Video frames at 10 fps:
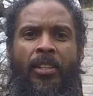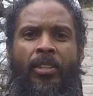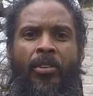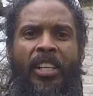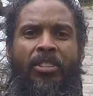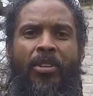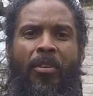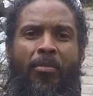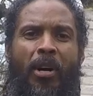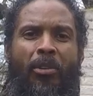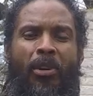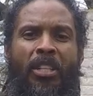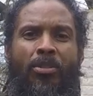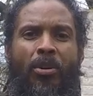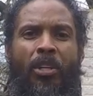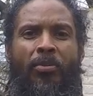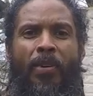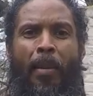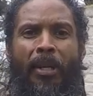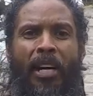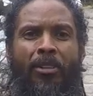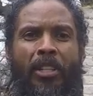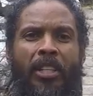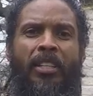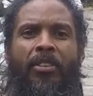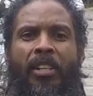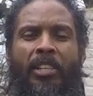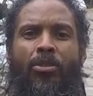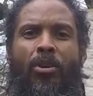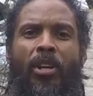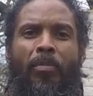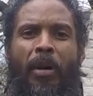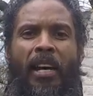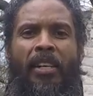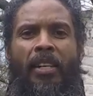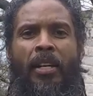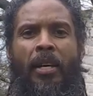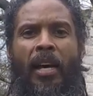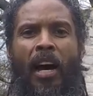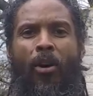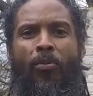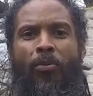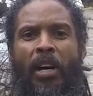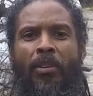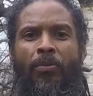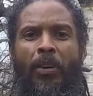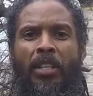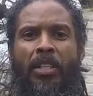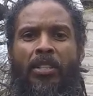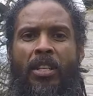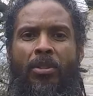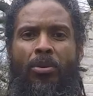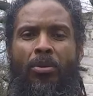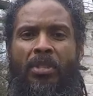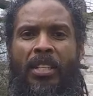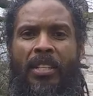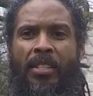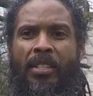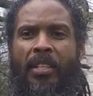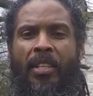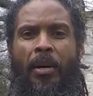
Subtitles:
Greetings to everyone. Greetings to all the family out there. Greetings to all of my health and fitness enthusiasts.